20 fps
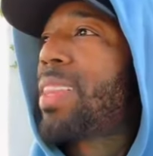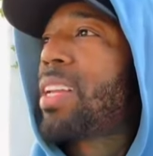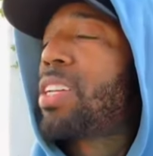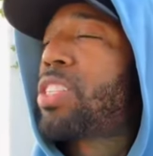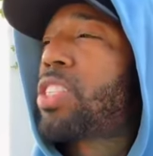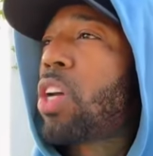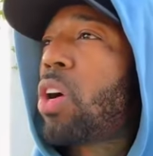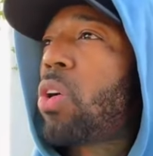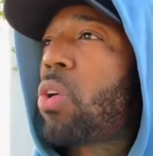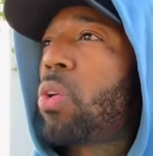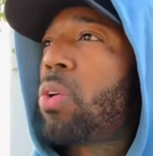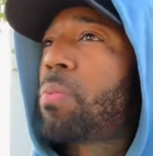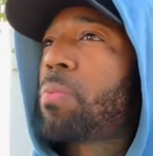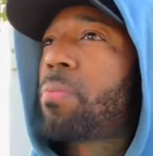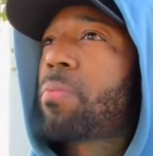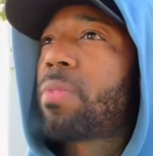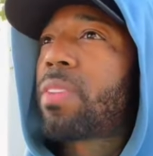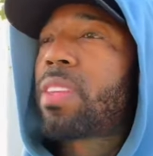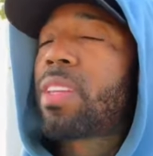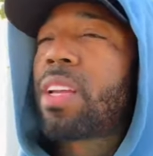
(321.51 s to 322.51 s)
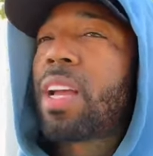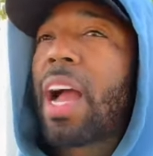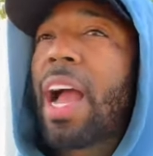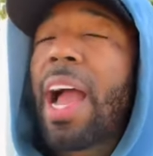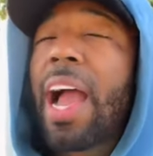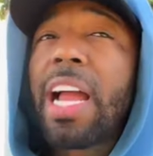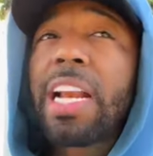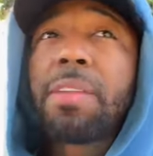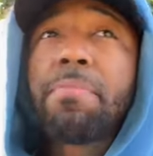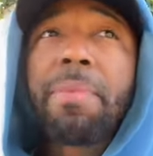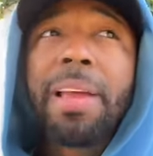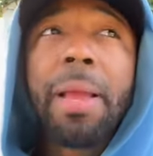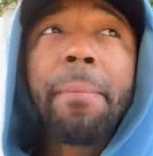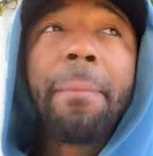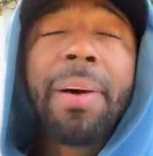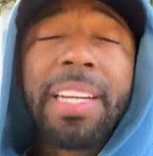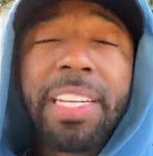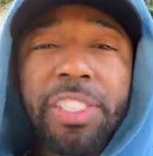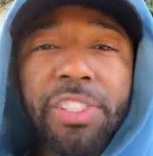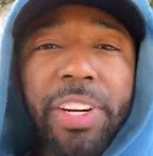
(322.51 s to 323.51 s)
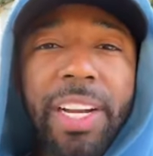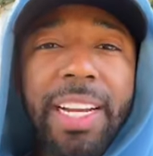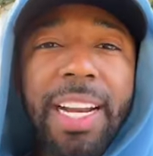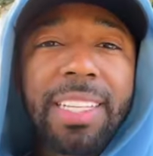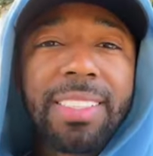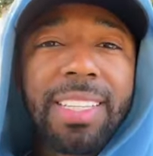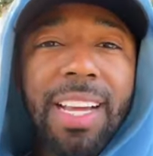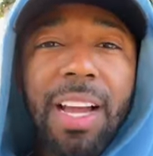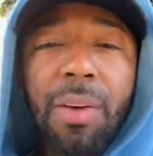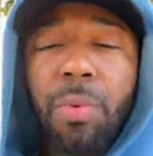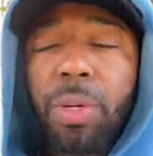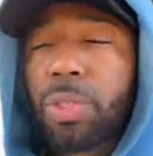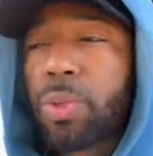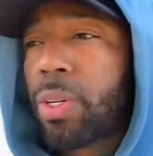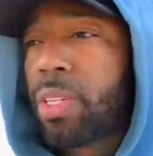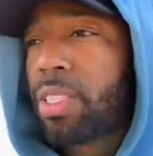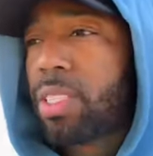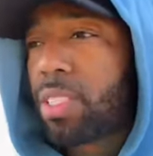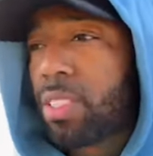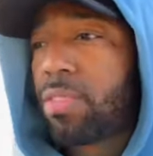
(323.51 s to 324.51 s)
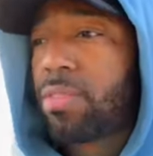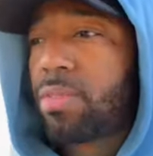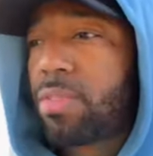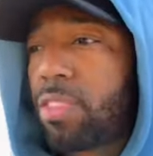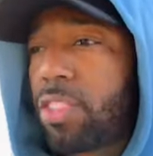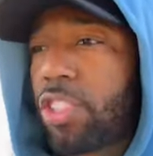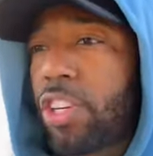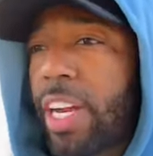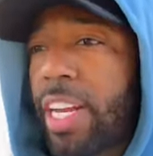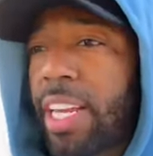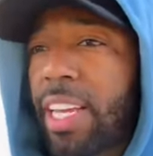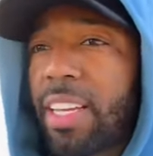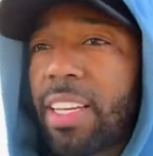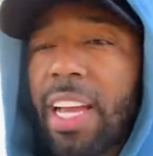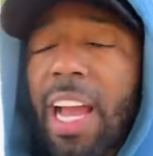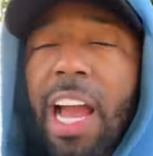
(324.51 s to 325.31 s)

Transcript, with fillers: So I had the main money train at time, which was trading.